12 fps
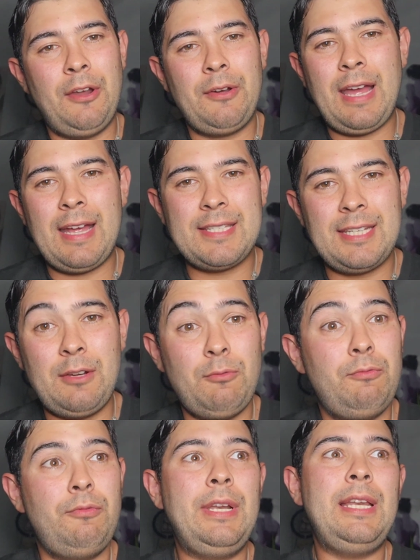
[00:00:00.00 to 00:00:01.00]
Castres
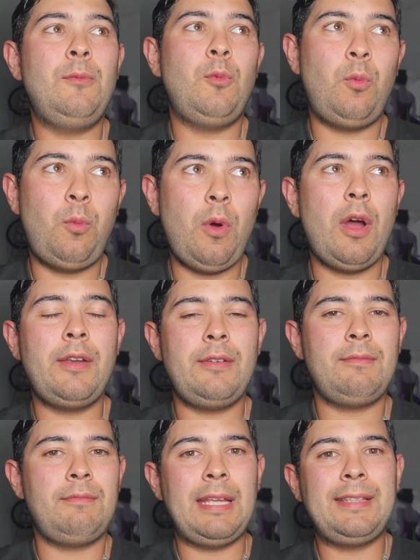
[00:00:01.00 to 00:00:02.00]
really weren't.
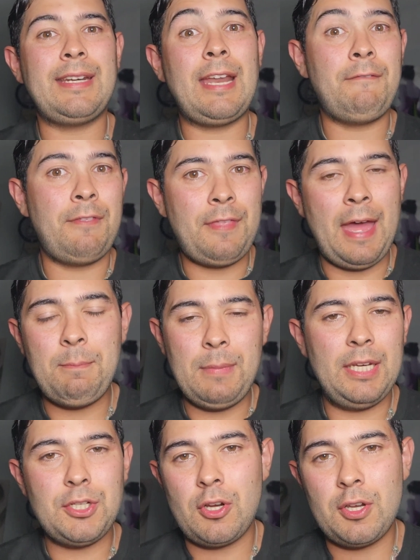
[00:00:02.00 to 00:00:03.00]
They didn't have that
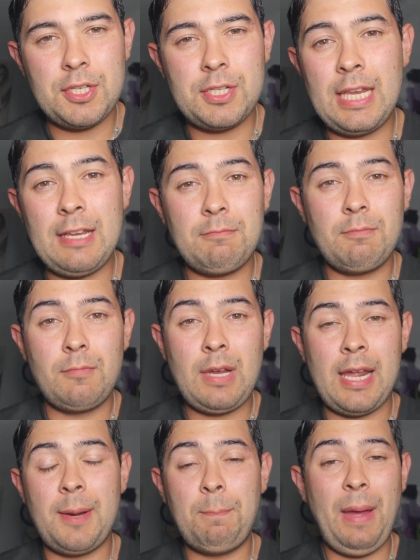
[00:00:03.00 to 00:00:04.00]
many chances to get
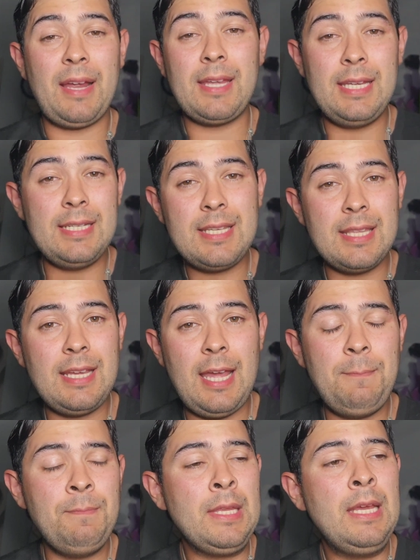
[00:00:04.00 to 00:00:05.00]
kind of back into the
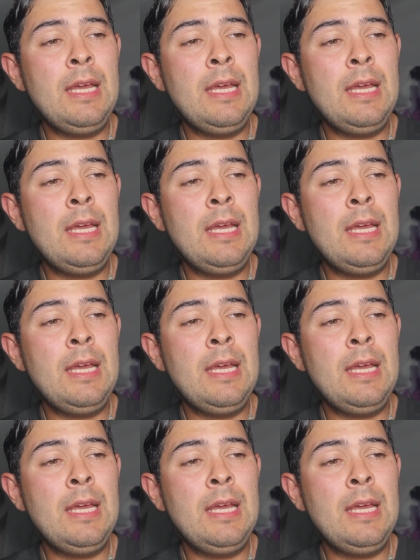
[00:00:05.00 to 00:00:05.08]
game.